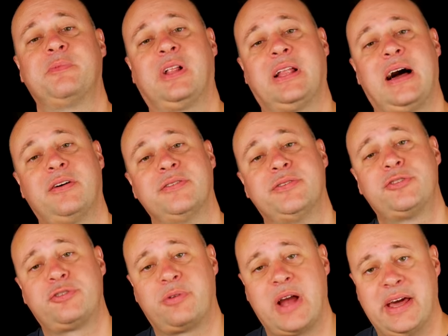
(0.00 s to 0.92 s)
some cloud
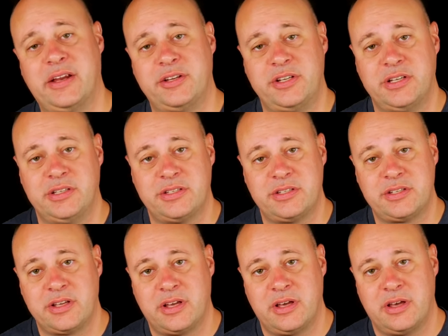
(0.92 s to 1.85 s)

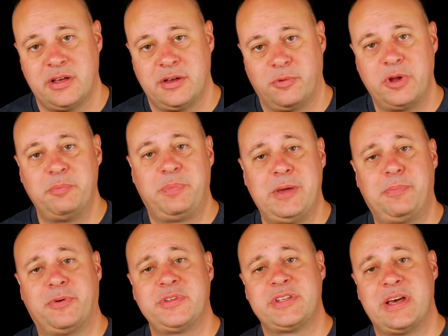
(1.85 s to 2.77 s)
strategies. When
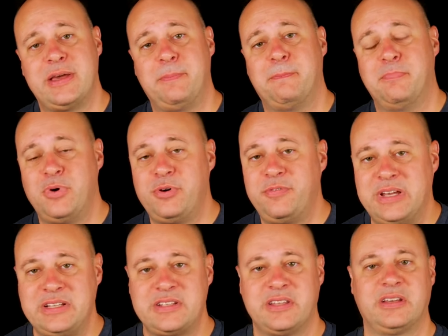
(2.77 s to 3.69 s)
people say
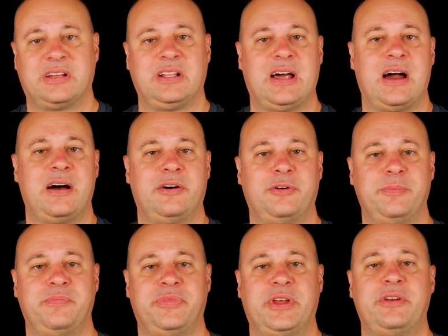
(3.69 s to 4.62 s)
moving to the
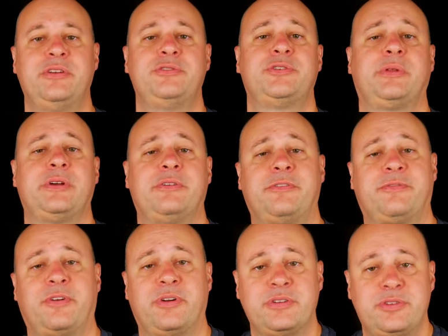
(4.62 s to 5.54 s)
cloud, they're usually
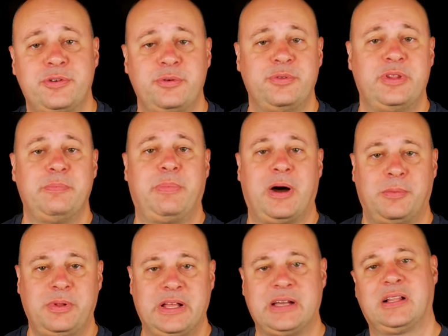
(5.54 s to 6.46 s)
referring to the
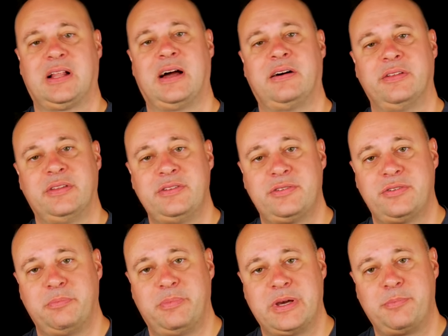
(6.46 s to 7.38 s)
public cloud. These
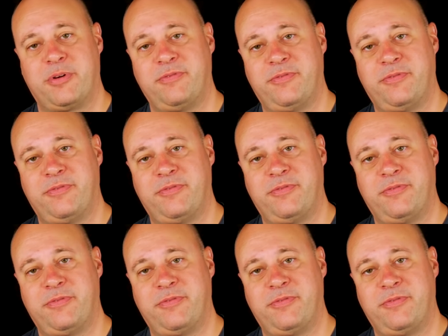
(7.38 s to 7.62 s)
are the big